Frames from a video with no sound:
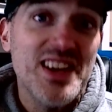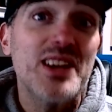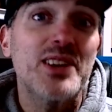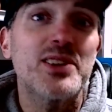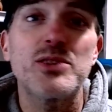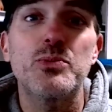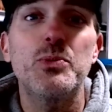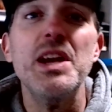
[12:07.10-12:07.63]

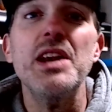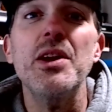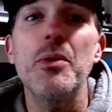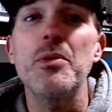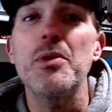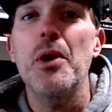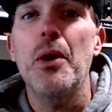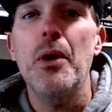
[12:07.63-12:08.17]
Because we
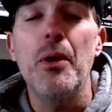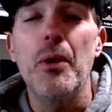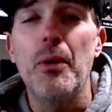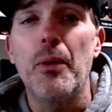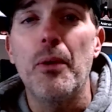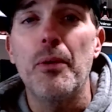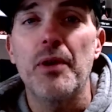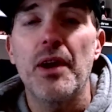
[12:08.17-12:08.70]
don't
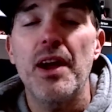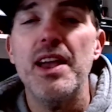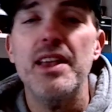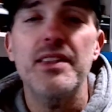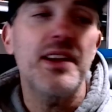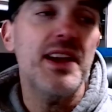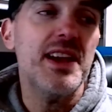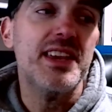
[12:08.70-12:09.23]
know, right?
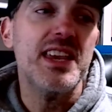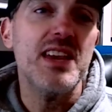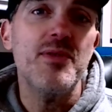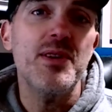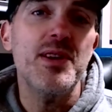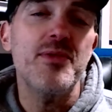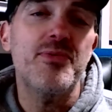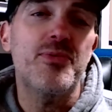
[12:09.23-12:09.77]
Like,
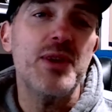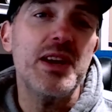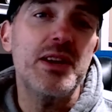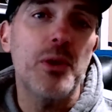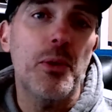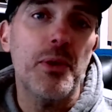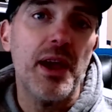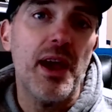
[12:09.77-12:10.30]
even if we
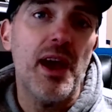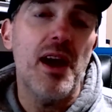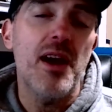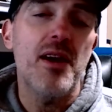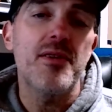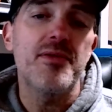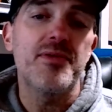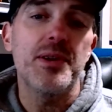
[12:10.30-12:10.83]
don't
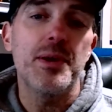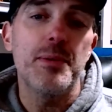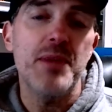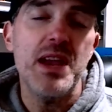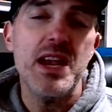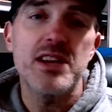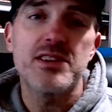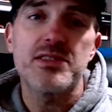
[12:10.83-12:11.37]
have a
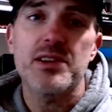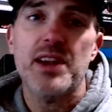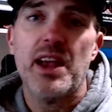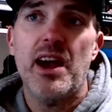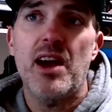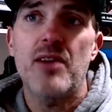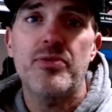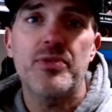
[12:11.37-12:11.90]
major
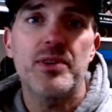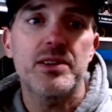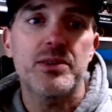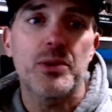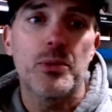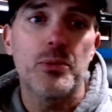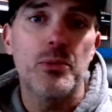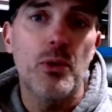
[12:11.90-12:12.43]
conflict
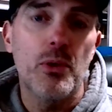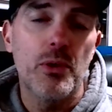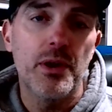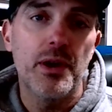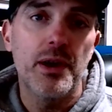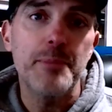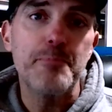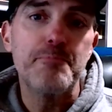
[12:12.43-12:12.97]
or
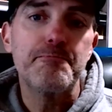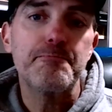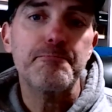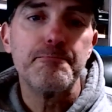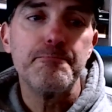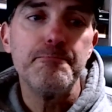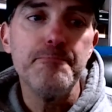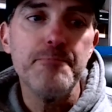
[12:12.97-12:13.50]
war,
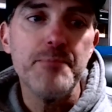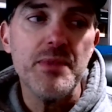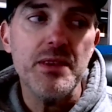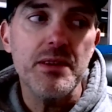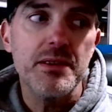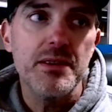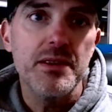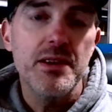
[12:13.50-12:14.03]

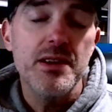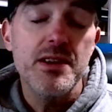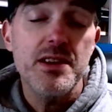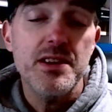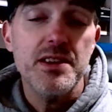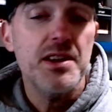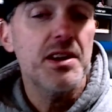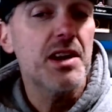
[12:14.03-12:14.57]

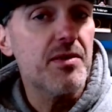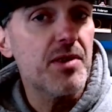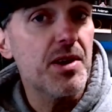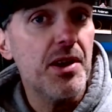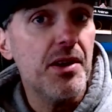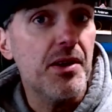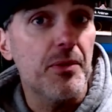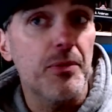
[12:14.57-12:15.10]
you never
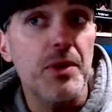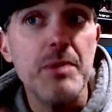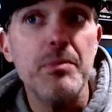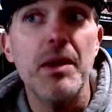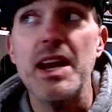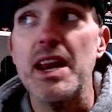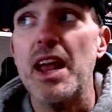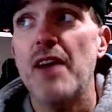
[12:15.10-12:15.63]
know. We
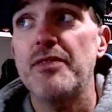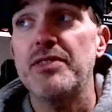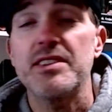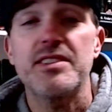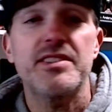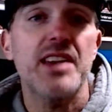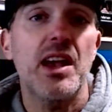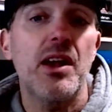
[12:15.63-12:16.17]
might have to
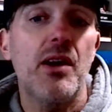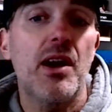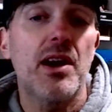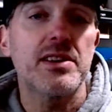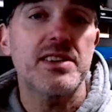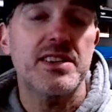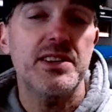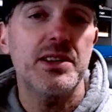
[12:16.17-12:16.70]
sell
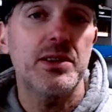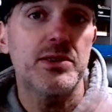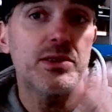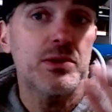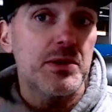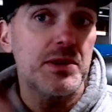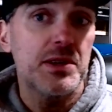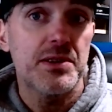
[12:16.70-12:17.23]
our steel
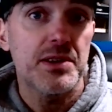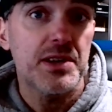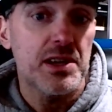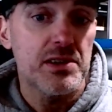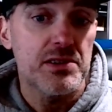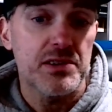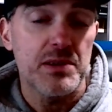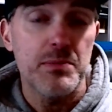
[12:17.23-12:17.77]
to another
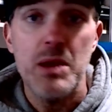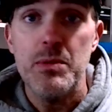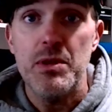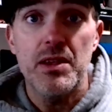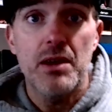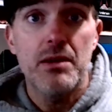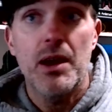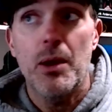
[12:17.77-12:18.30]
country. Maybe
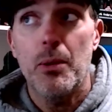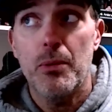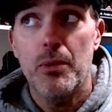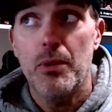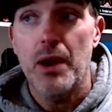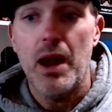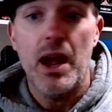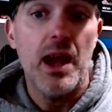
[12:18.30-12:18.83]
they're at
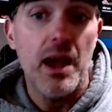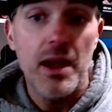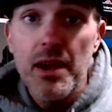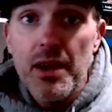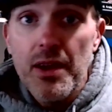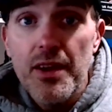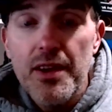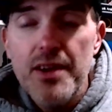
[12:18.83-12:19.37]
war.
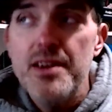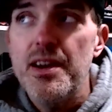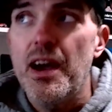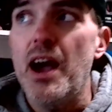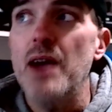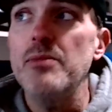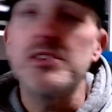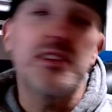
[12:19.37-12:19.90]

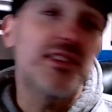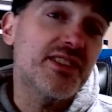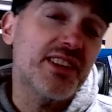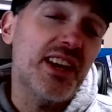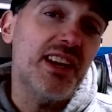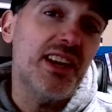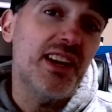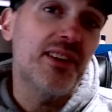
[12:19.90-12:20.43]
I'm just
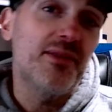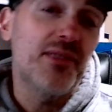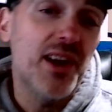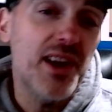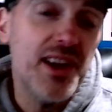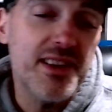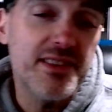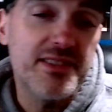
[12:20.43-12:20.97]
saying,
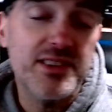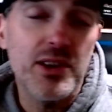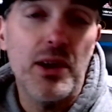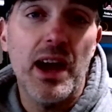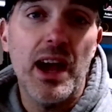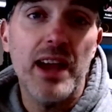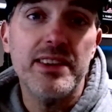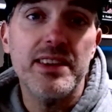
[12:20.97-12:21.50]
right? So
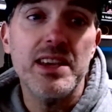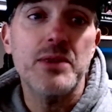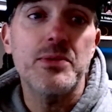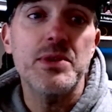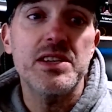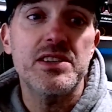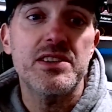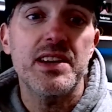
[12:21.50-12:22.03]
I think
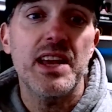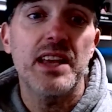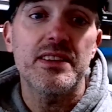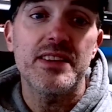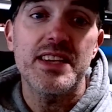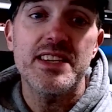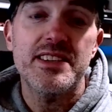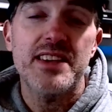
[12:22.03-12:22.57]
we should
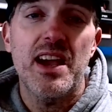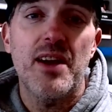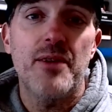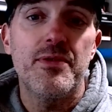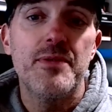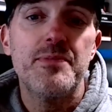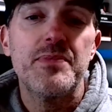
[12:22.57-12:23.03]
at least have